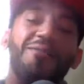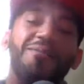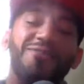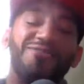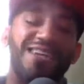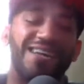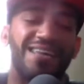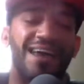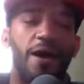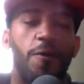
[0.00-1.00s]
Go check
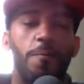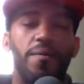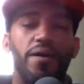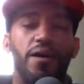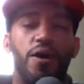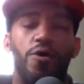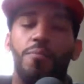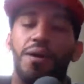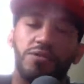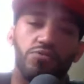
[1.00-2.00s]
that out. But
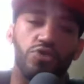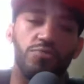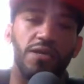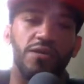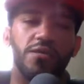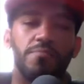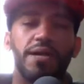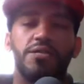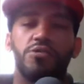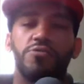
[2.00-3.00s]
on my social media,
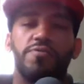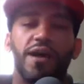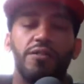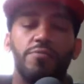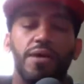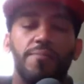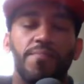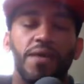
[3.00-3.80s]
make sure you follow me.